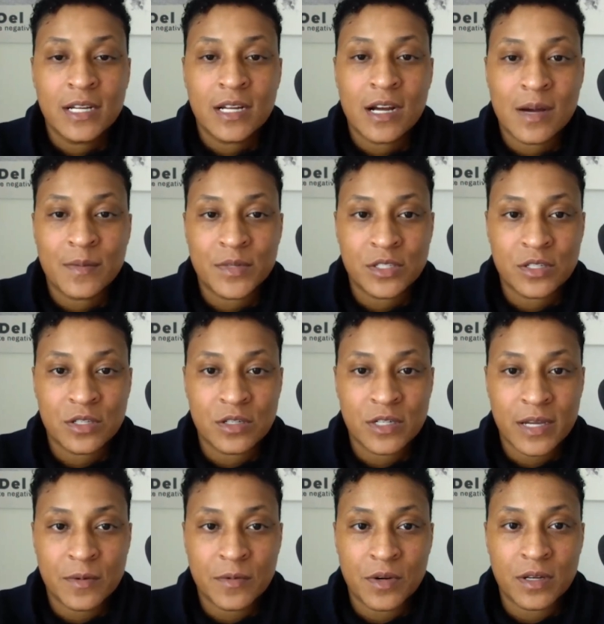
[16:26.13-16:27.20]
It's a
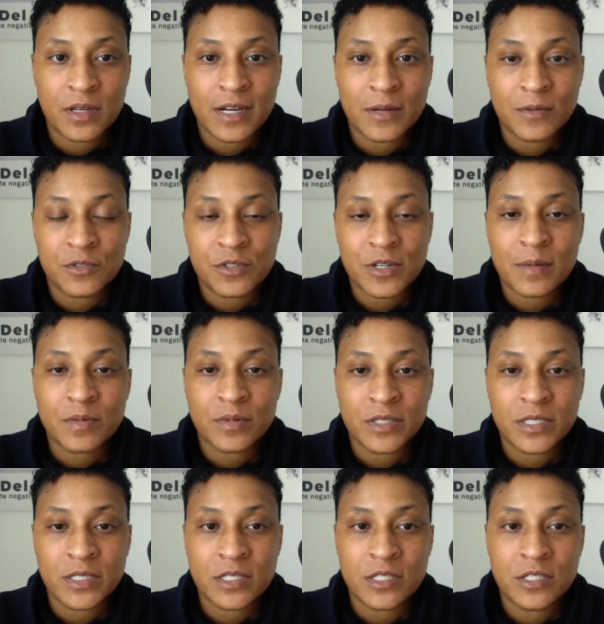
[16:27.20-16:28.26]
great one. I will drop
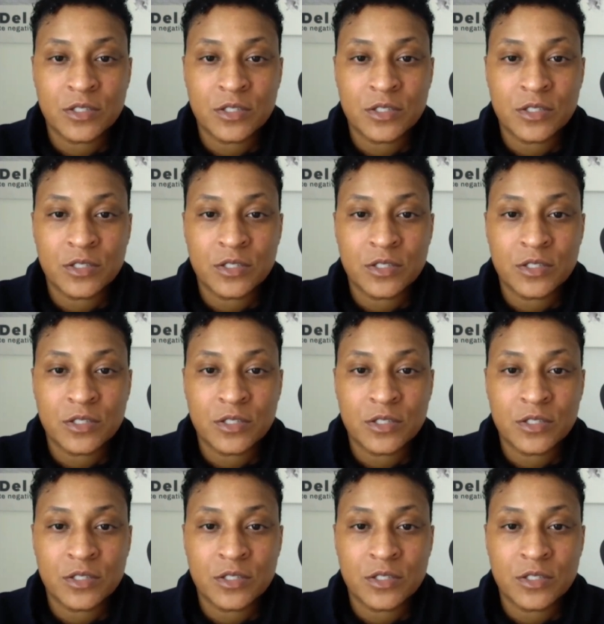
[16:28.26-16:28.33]
links